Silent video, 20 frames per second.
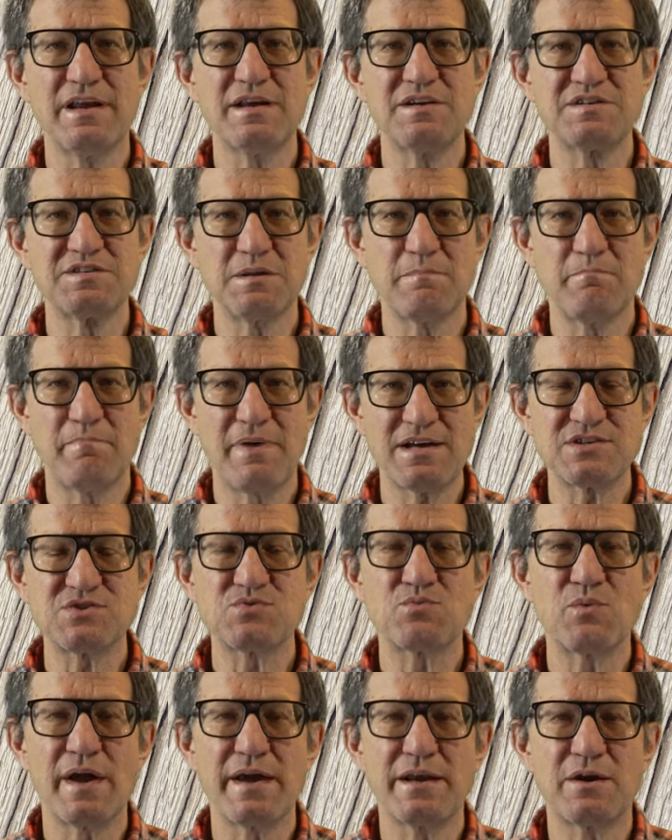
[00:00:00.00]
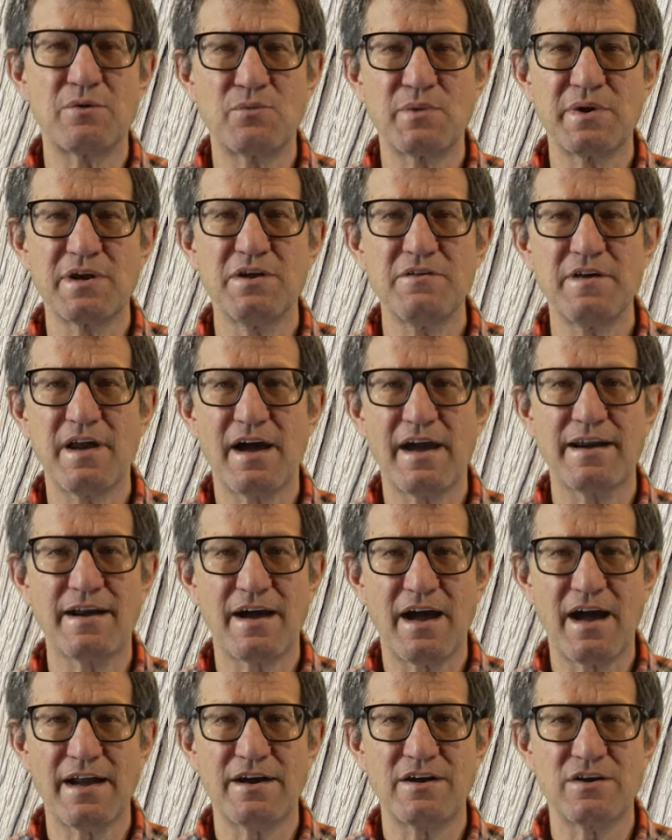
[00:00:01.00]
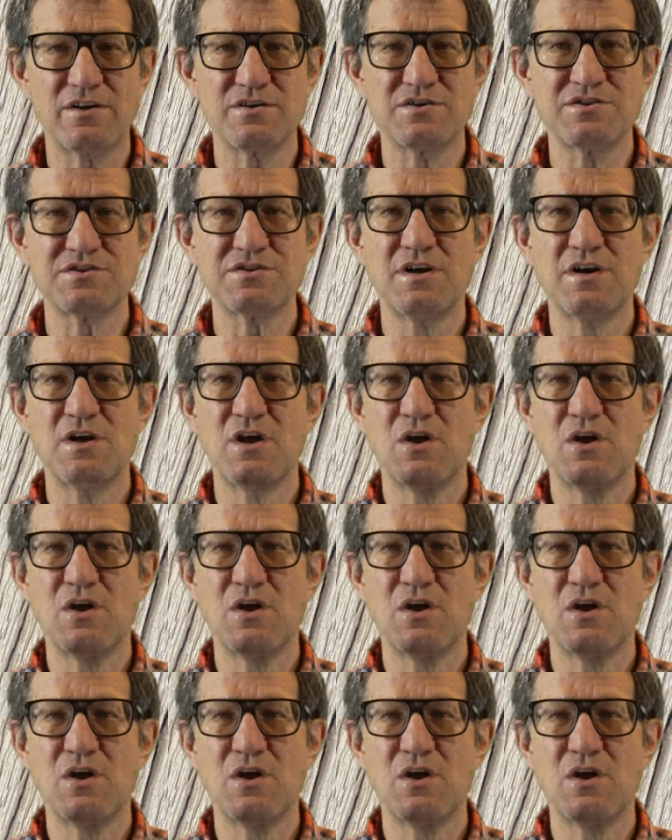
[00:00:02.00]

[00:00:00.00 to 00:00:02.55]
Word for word: is the best way to reunite hikers